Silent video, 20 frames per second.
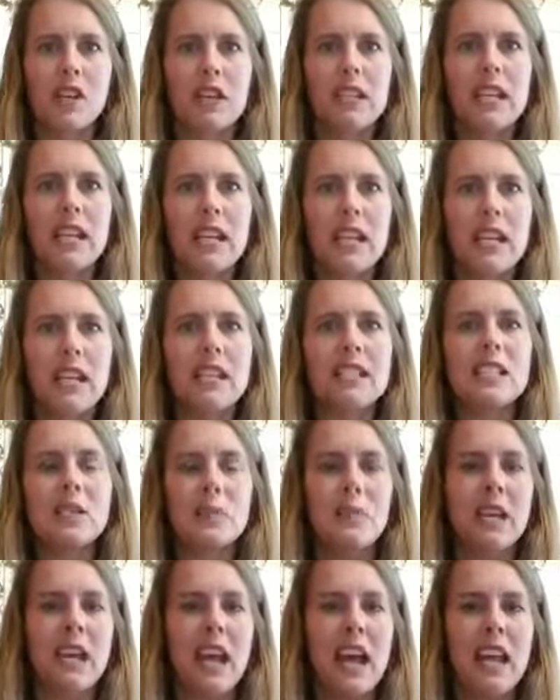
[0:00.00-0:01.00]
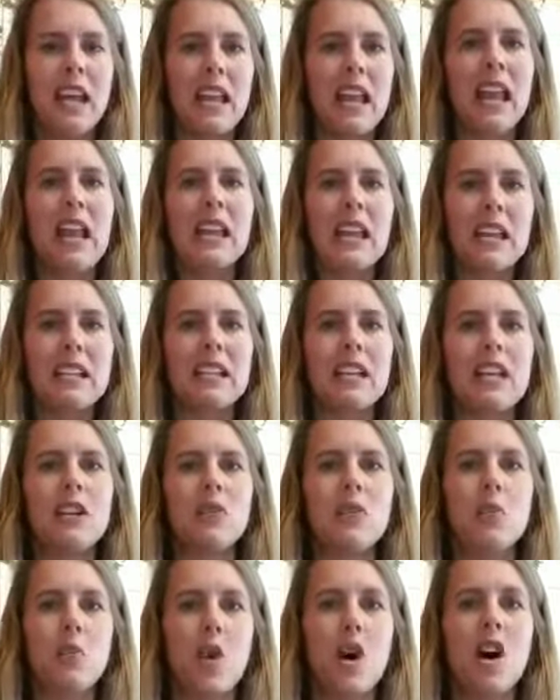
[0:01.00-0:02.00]
going to eat spaghetti and I
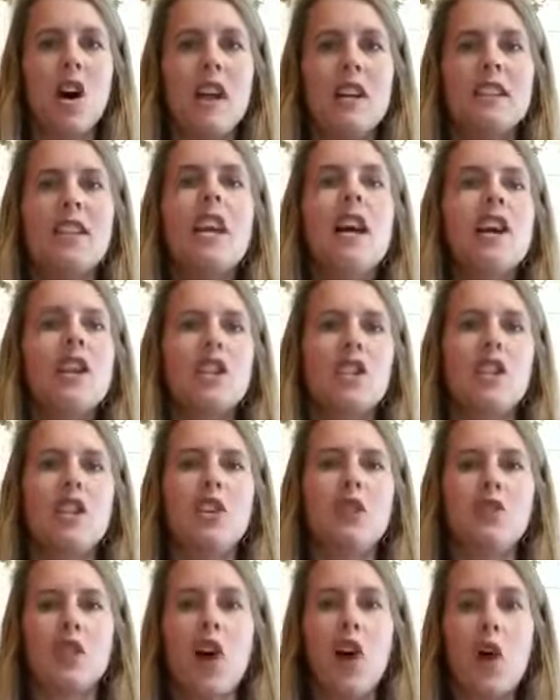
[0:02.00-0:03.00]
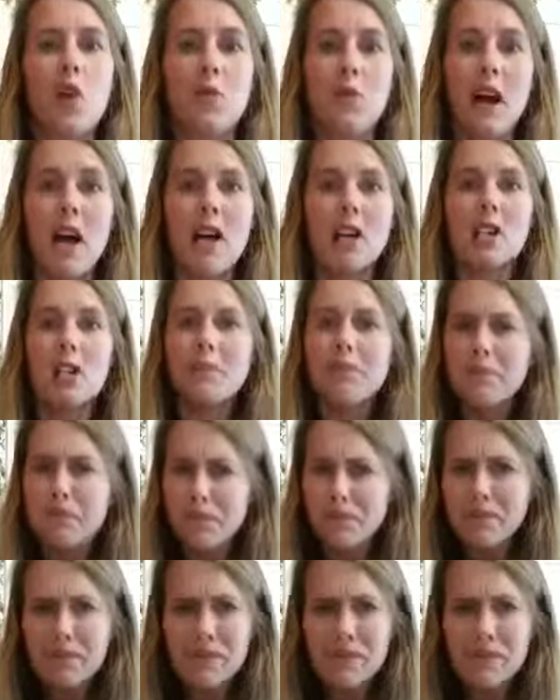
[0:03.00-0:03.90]
didn't want to use a whole bunch.